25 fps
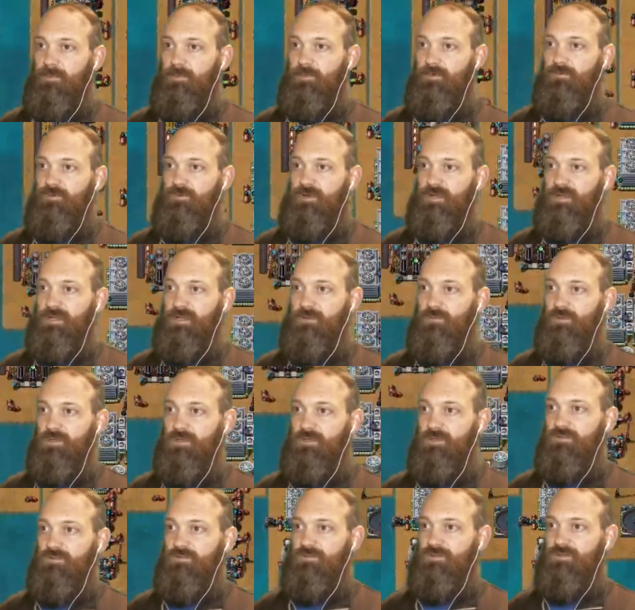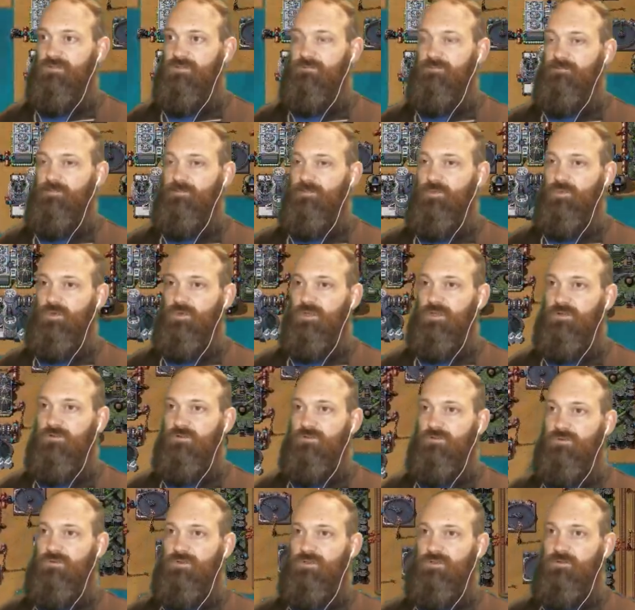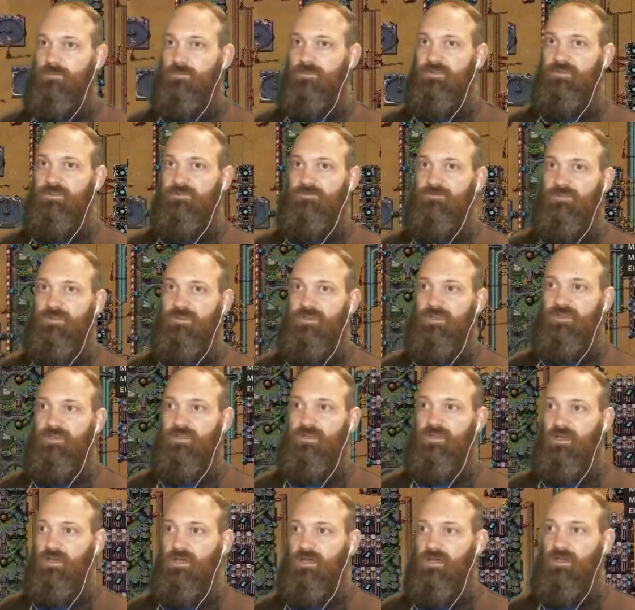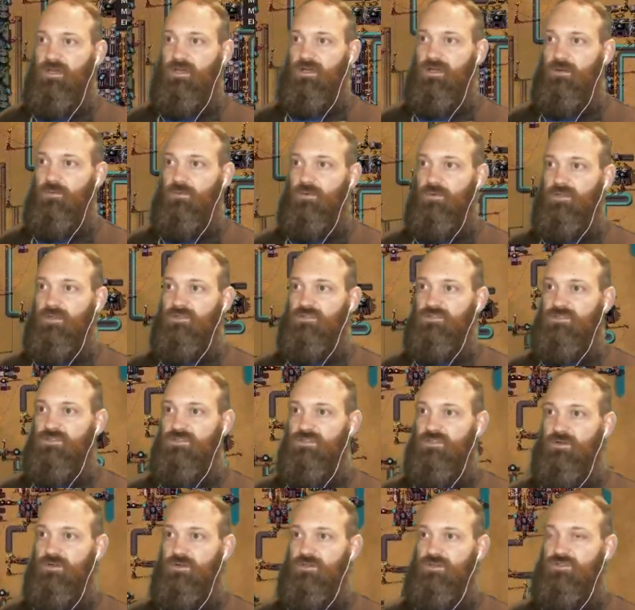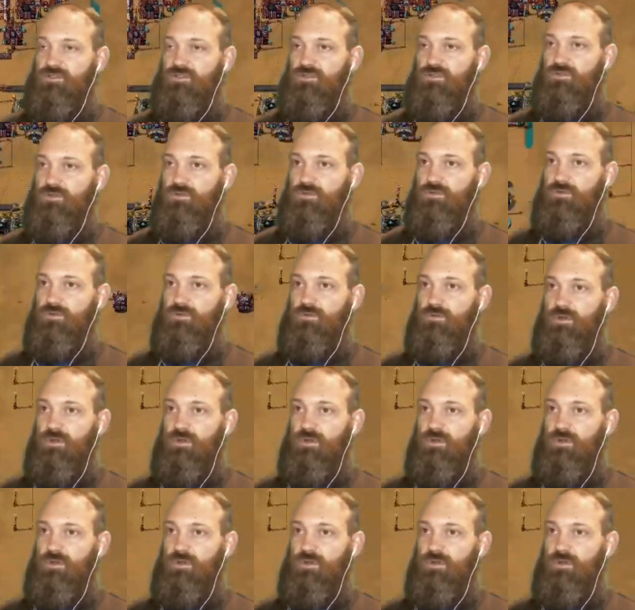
and running, and we're gonna do it we're going to do it a little bit differently. We're just going to